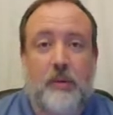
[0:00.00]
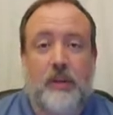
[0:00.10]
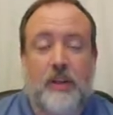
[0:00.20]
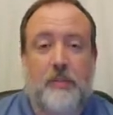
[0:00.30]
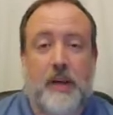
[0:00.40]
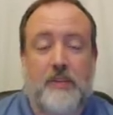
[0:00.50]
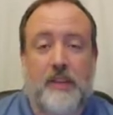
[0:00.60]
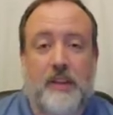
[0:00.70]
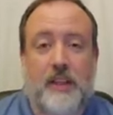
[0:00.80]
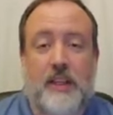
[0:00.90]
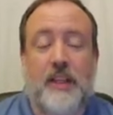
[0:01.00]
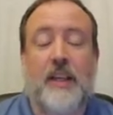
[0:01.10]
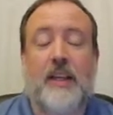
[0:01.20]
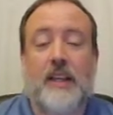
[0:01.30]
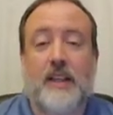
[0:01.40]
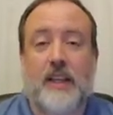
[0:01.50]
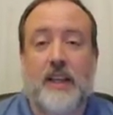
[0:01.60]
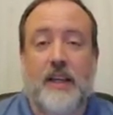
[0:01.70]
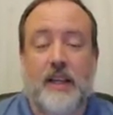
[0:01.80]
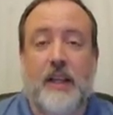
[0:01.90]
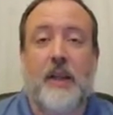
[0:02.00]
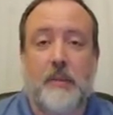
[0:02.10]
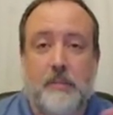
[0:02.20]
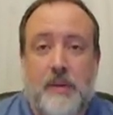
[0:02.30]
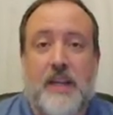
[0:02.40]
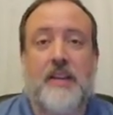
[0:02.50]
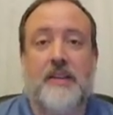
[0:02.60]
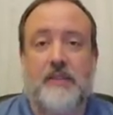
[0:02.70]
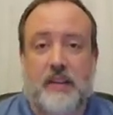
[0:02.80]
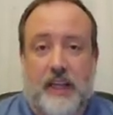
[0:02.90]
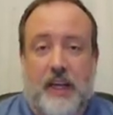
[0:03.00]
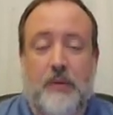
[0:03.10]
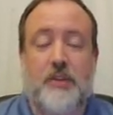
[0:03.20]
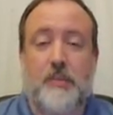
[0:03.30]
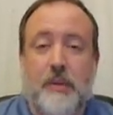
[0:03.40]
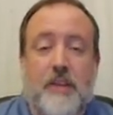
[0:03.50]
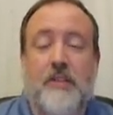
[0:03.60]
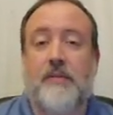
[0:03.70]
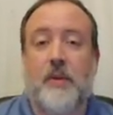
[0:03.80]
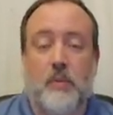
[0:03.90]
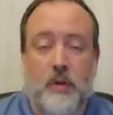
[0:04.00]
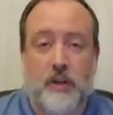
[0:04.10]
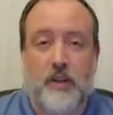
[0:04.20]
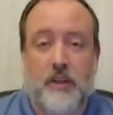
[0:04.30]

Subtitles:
is basically the beat of the language, the beats of the word.